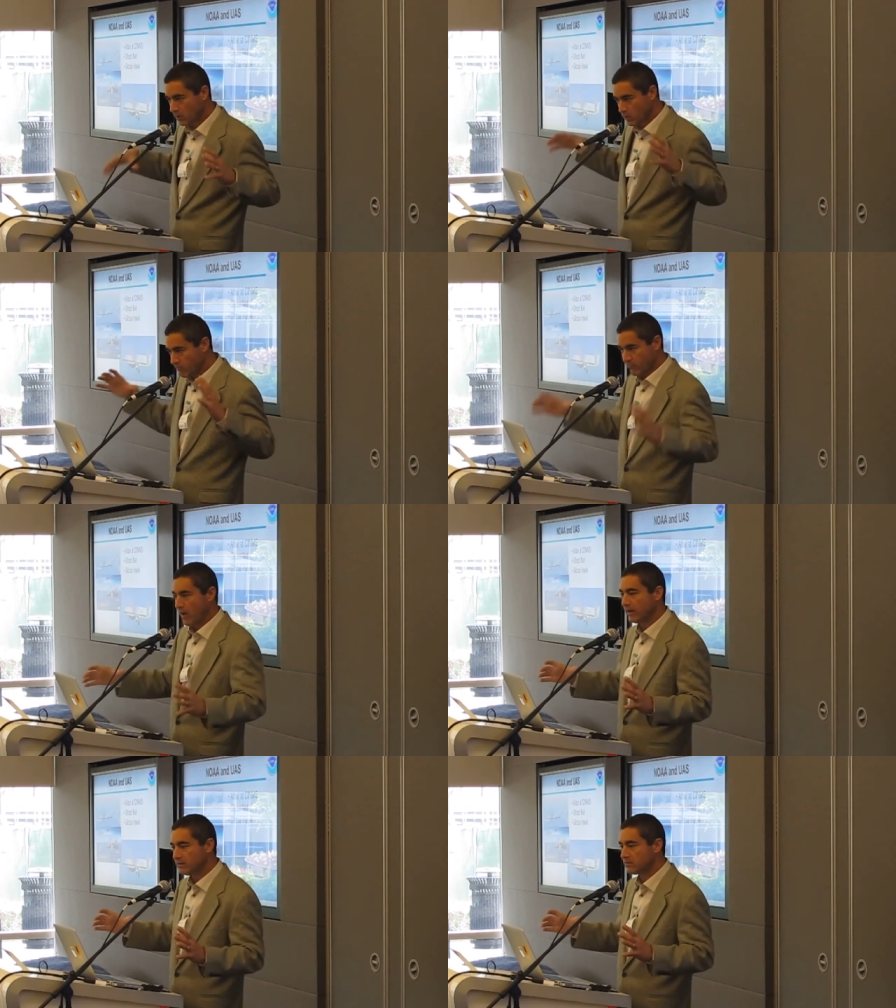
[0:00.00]
we can
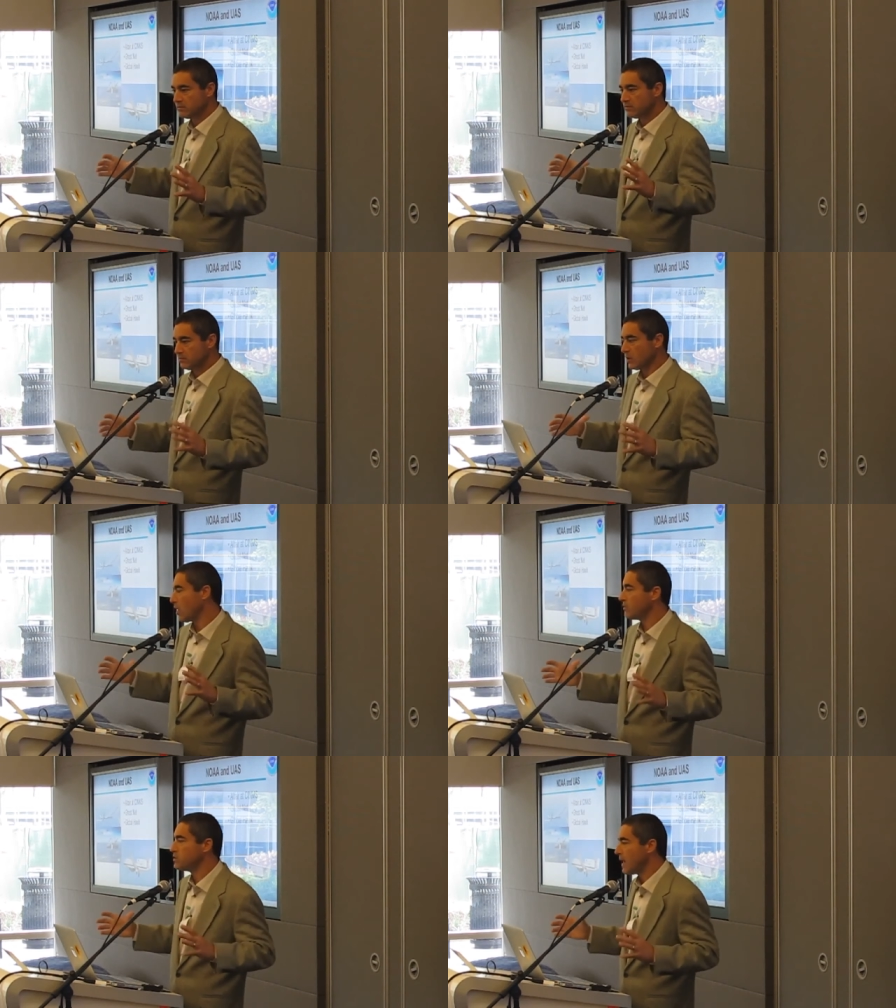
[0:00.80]
find the
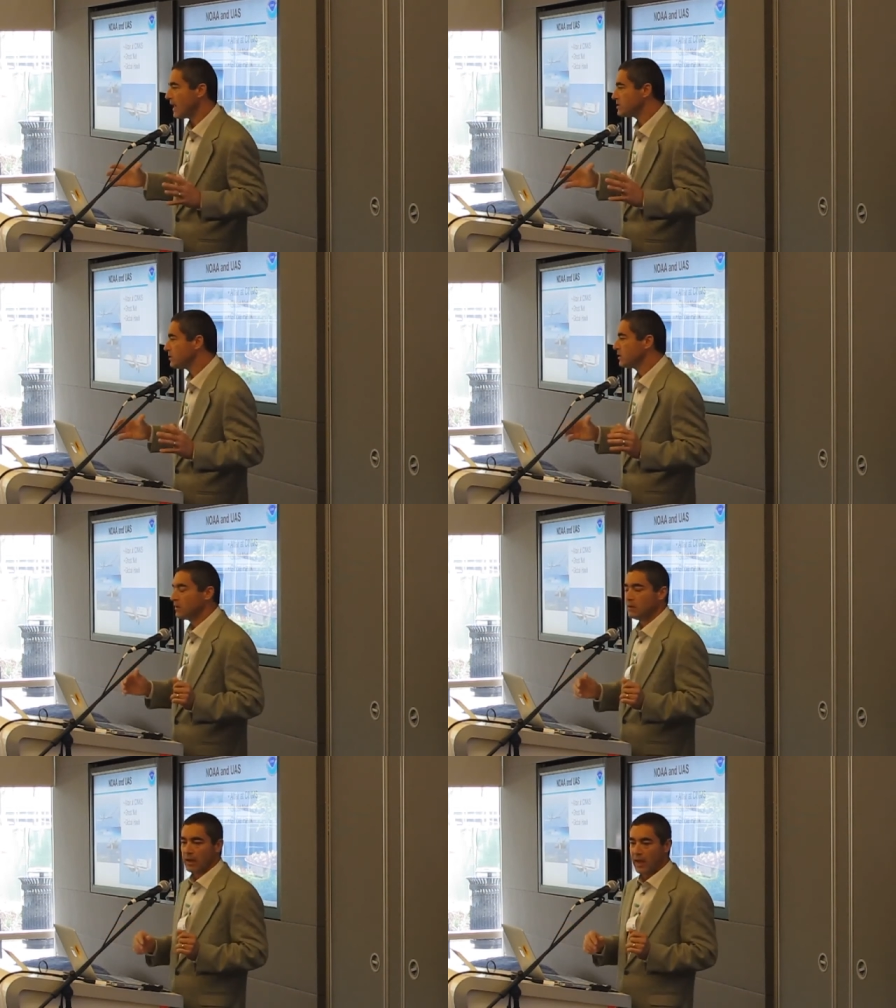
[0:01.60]
garbage patch.
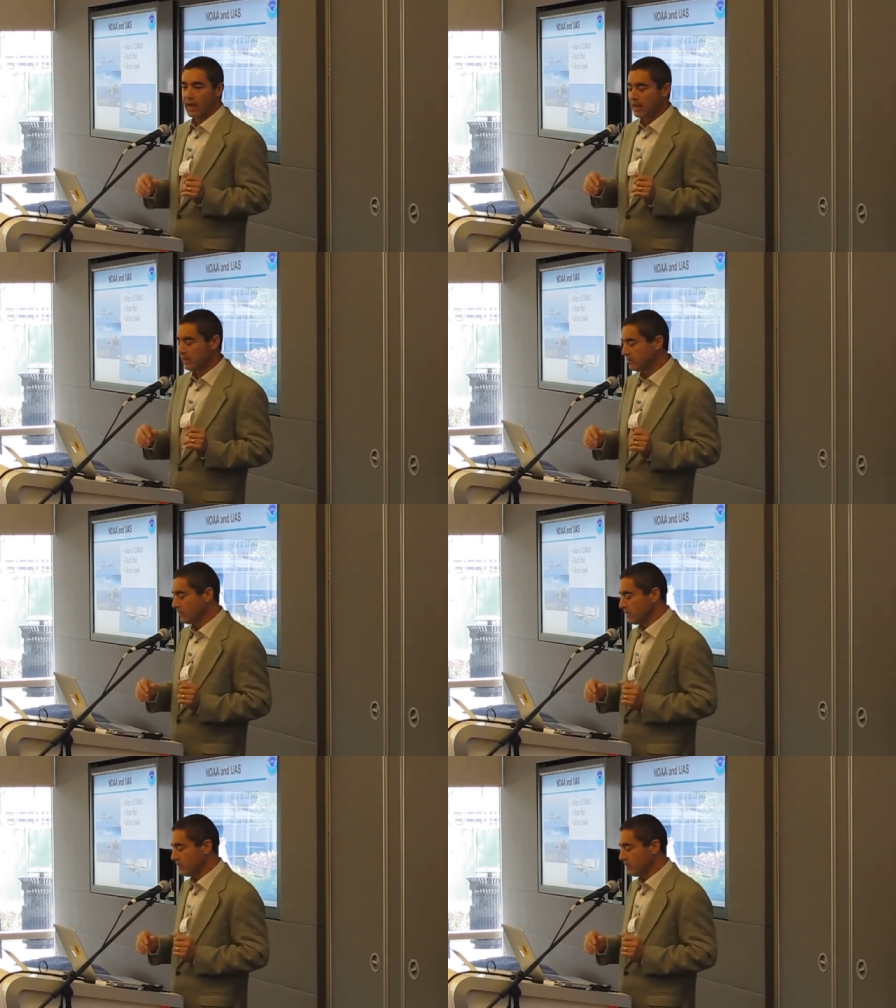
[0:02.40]
And